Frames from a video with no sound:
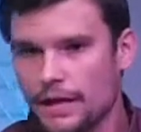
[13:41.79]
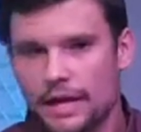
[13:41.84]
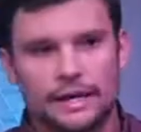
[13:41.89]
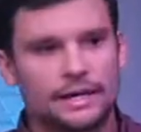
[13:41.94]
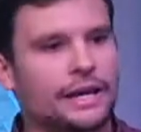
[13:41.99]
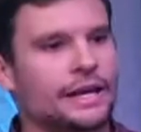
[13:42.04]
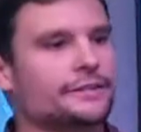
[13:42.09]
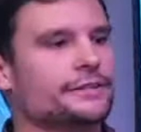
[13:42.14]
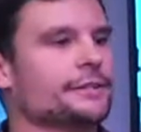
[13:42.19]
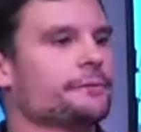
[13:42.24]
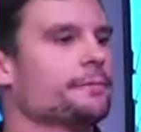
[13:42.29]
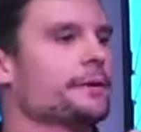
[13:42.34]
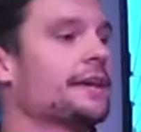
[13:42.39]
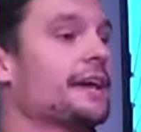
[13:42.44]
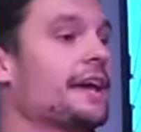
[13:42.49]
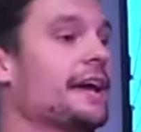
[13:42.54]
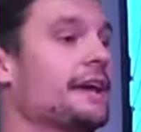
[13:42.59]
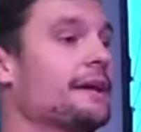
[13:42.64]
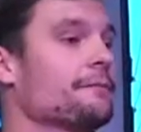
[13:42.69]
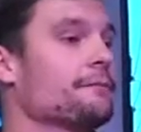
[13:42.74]
And he actually
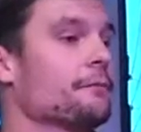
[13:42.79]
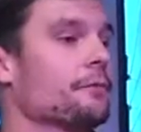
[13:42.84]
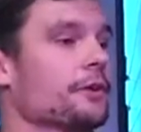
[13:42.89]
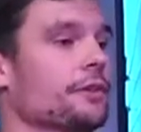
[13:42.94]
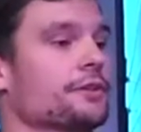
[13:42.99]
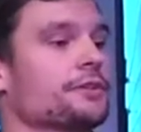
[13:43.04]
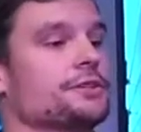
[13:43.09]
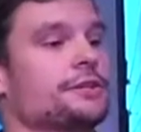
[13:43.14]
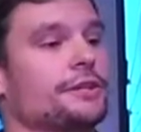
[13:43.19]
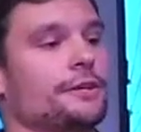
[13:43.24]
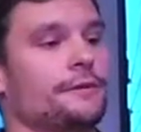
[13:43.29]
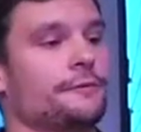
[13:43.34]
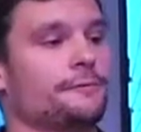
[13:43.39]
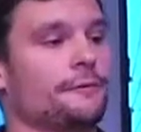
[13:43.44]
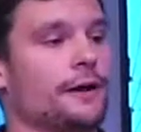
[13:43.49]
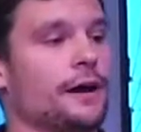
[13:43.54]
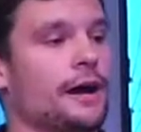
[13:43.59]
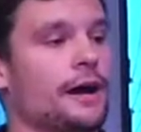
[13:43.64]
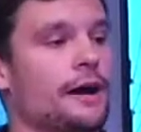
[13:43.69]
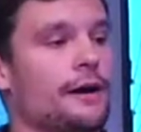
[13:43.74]
became one of the chief
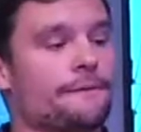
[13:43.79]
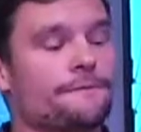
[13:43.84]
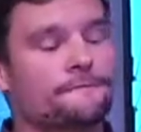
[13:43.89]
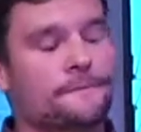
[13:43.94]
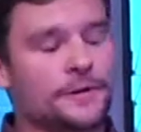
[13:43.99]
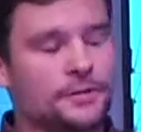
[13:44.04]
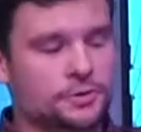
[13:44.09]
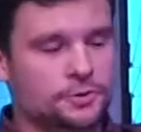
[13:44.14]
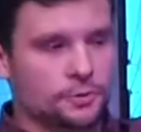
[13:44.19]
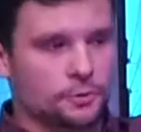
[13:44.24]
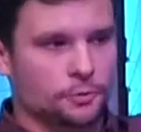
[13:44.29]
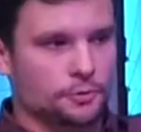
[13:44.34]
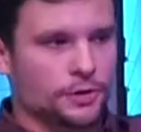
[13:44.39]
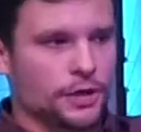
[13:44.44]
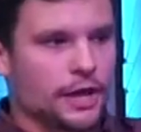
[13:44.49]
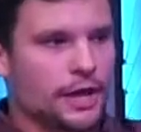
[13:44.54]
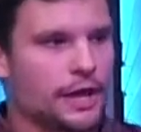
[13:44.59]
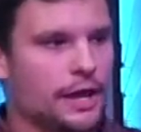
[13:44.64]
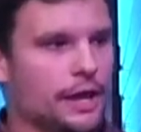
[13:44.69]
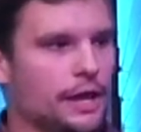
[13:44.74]
uh,
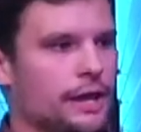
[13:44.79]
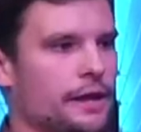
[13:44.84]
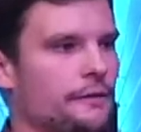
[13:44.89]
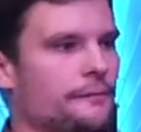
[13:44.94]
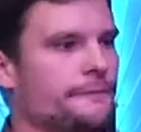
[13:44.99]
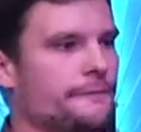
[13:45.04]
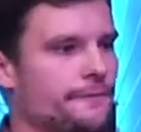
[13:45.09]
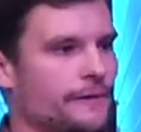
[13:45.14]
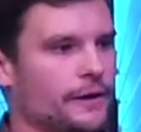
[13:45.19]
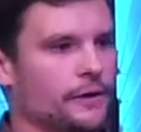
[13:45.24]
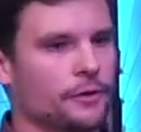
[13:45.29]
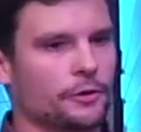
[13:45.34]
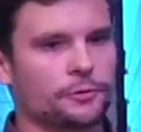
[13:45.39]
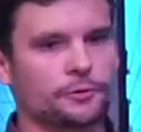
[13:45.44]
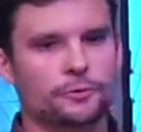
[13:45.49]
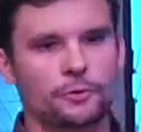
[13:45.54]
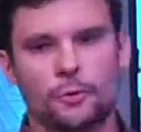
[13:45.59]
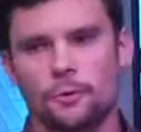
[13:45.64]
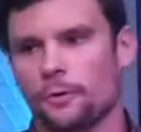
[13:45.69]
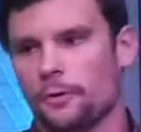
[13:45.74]
officials in
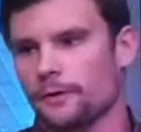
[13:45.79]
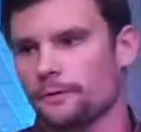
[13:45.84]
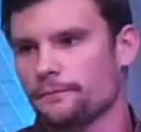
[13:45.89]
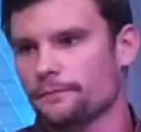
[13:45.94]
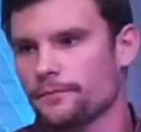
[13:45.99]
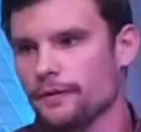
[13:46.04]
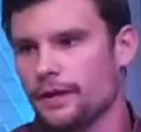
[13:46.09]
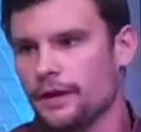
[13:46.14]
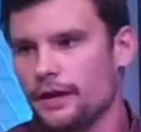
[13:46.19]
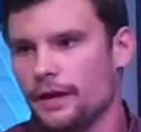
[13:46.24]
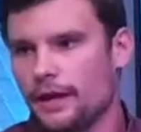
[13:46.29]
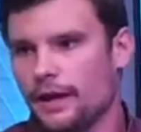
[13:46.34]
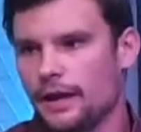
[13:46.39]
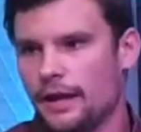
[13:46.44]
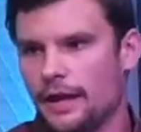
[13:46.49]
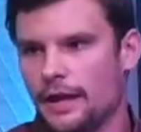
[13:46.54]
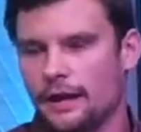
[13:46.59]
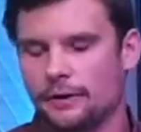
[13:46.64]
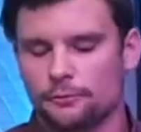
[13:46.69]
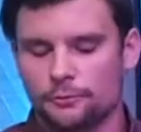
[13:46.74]
Pharaoh's court.
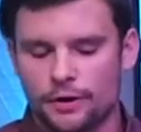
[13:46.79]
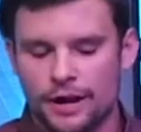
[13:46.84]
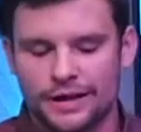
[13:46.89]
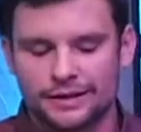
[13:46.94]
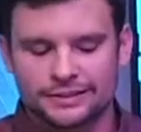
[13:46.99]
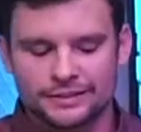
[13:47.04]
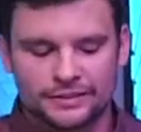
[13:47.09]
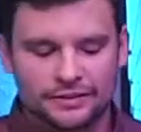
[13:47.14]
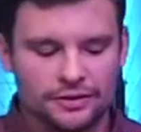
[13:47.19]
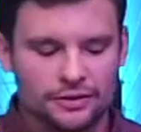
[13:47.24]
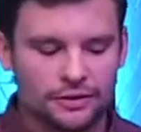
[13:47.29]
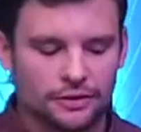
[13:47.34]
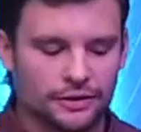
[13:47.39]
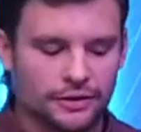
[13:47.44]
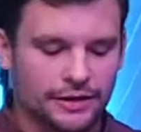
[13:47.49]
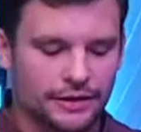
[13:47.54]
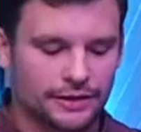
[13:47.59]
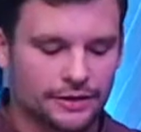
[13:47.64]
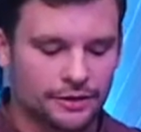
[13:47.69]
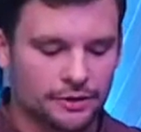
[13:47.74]
And we're actually going to
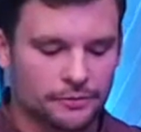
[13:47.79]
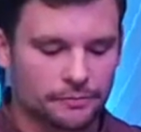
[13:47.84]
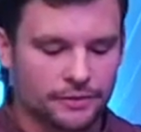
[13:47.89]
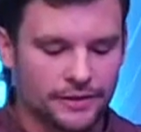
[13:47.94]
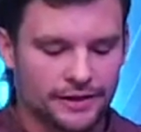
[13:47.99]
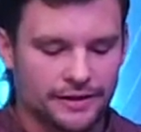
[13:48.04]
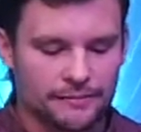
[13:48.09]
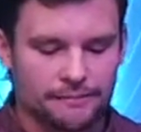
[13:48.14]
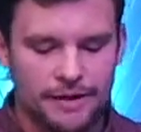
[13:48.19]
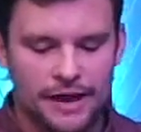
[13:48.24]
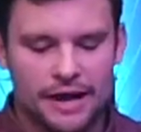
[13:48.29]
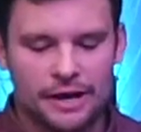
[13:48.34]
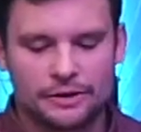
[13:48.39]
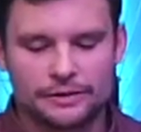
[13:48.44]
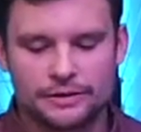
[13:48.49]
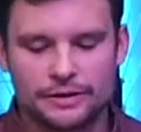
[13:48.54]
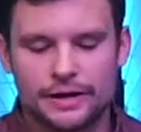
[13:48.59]
look at a little bit about.